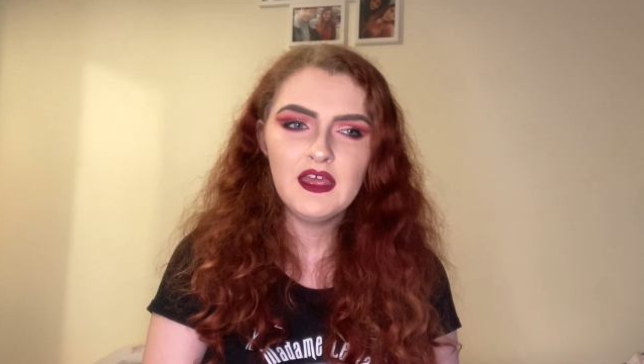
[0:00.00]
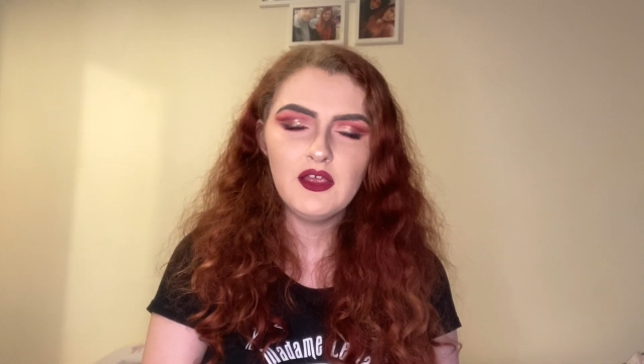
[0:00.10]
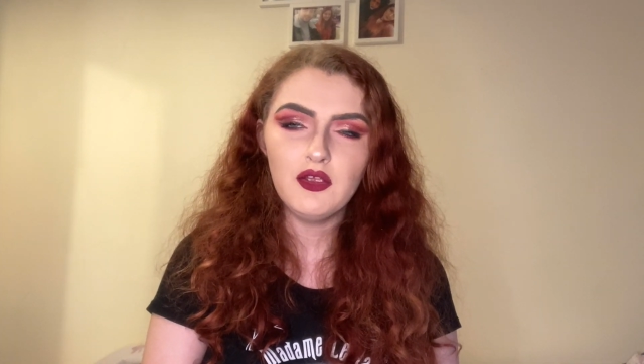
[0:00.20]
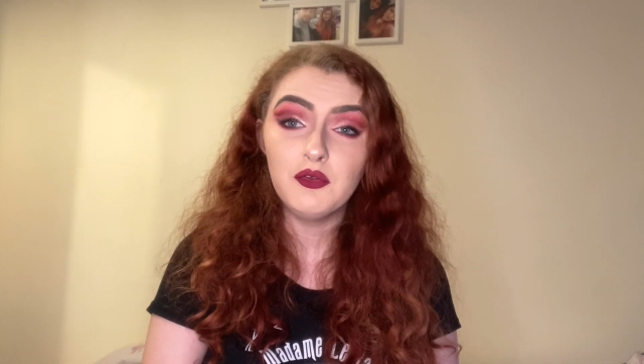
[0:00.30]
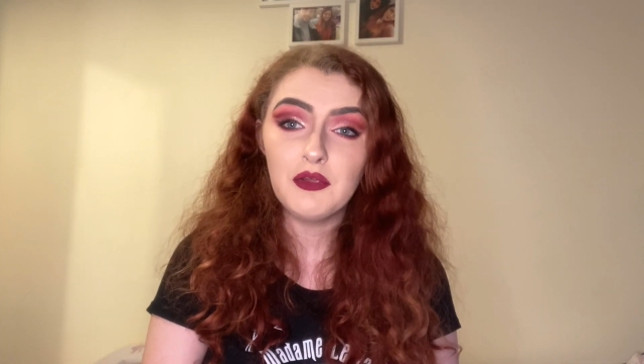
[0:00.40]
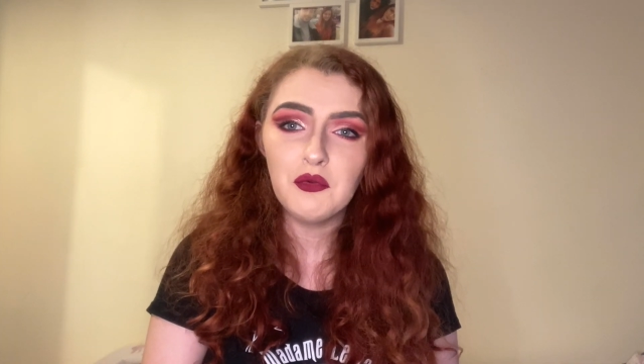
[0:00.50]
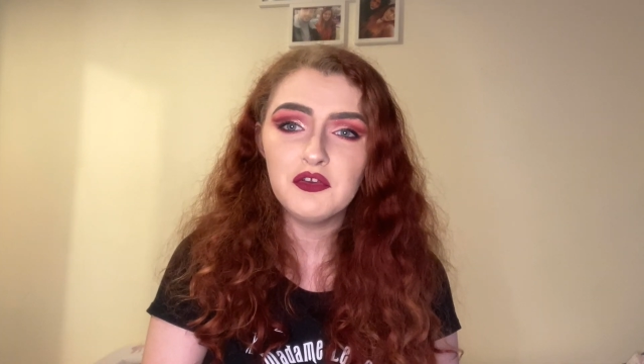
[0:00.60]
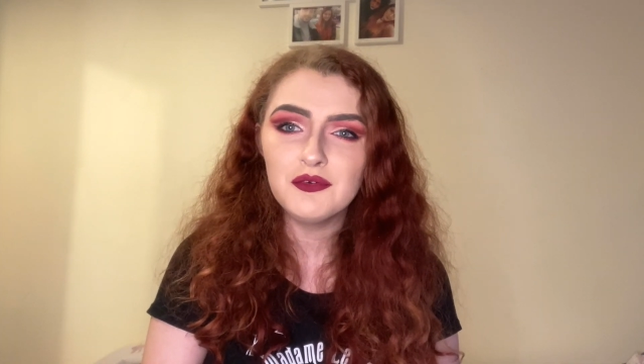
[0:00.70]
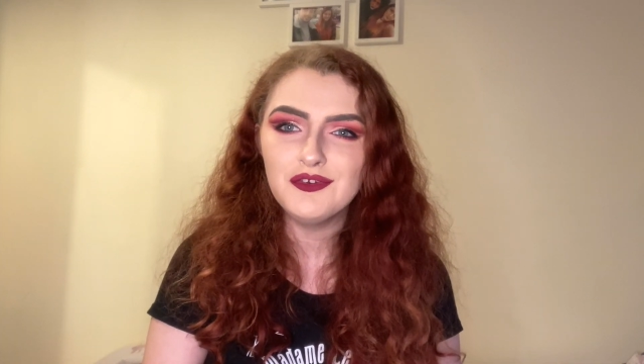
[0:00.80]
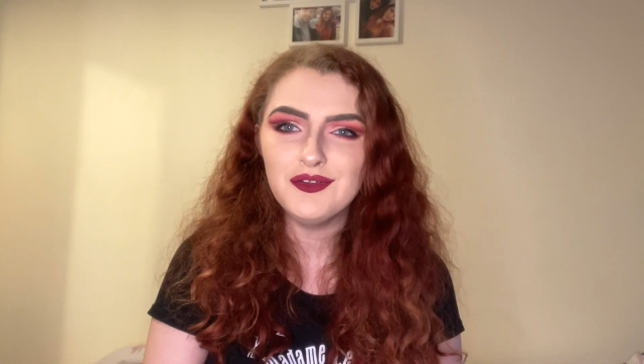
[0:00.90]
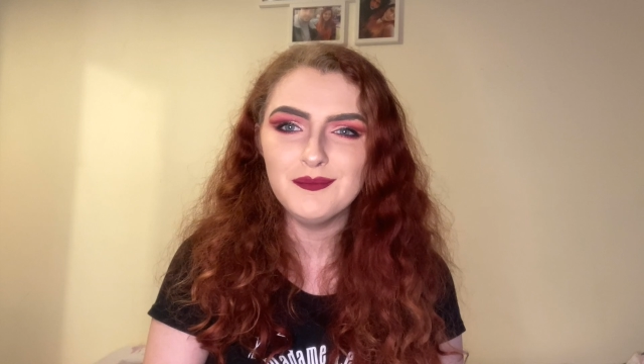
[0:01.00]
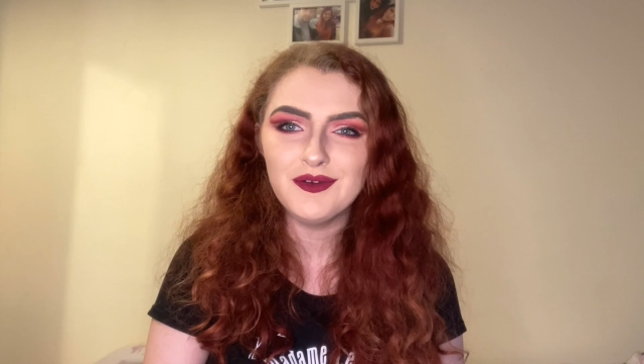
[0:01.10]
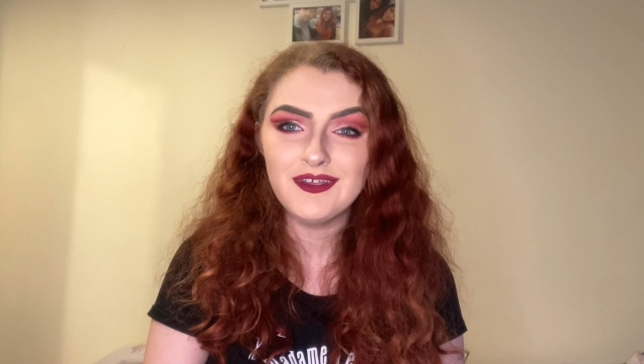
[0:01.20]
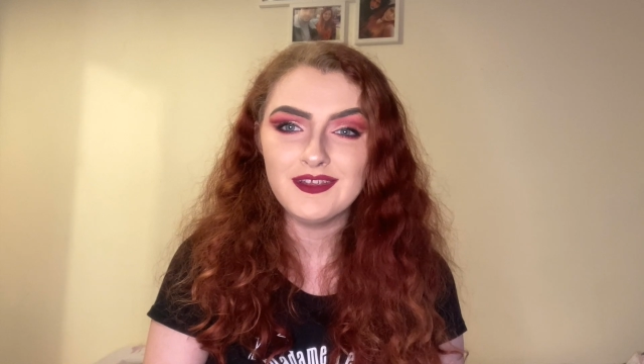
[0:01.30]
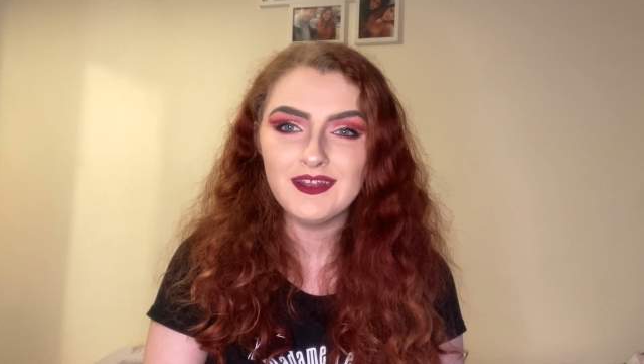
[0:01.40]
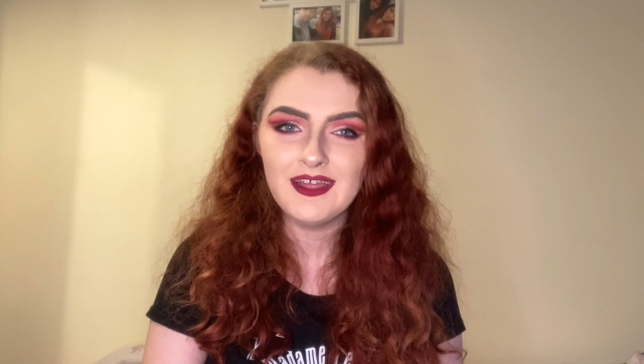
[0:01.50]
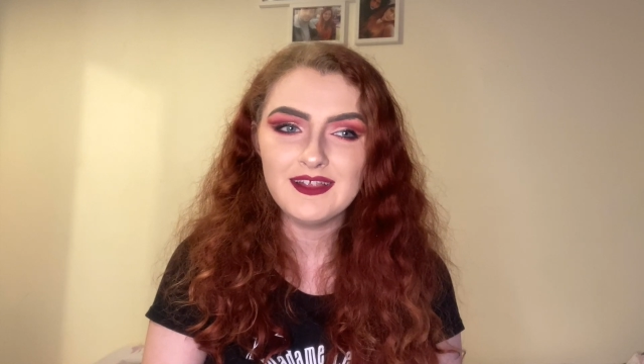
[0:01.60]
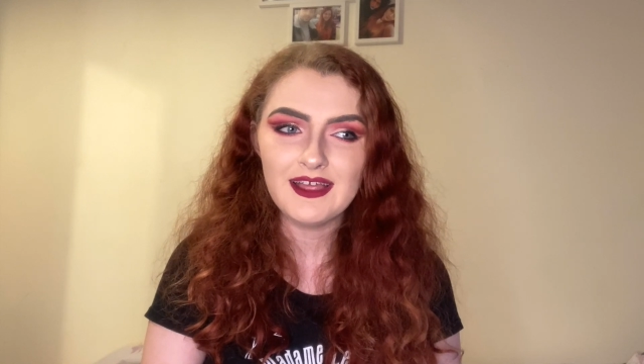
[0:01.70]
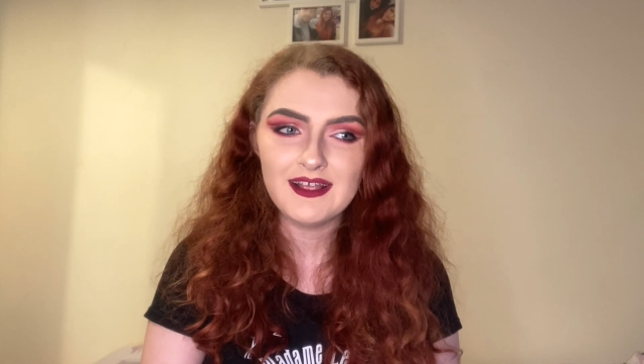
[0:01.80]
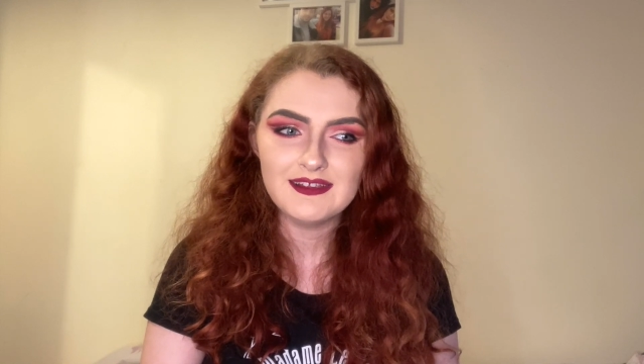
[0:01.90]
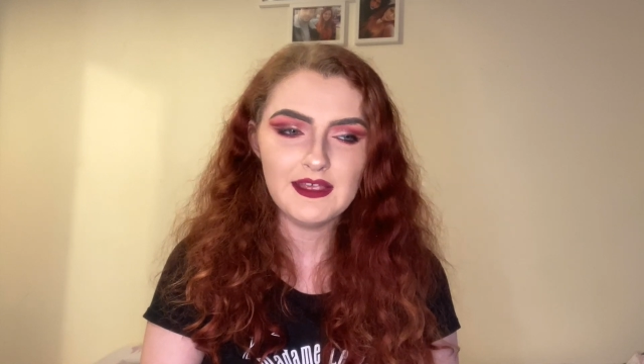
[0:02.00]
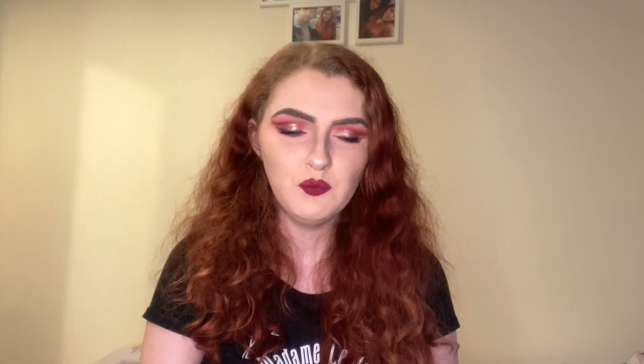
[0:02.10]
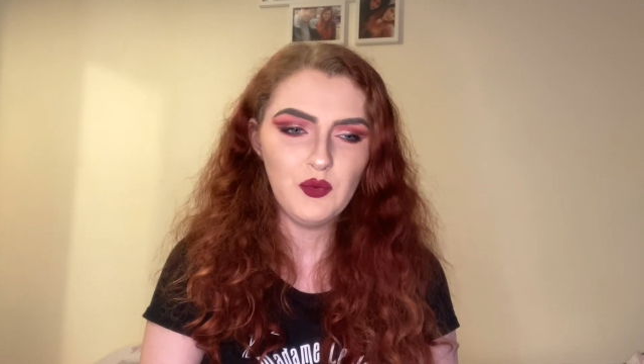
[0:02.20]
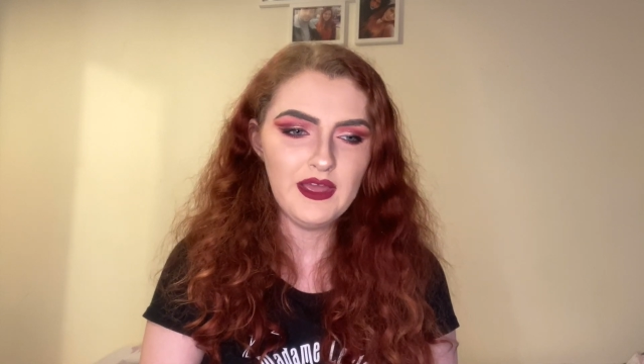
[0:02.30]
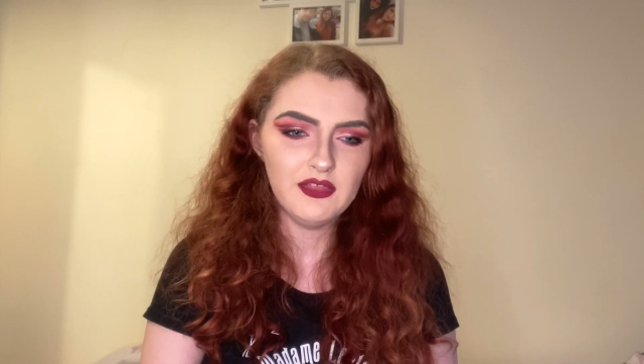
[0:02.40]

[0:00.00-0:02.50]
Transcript: you go into your doom buggies in the exact same way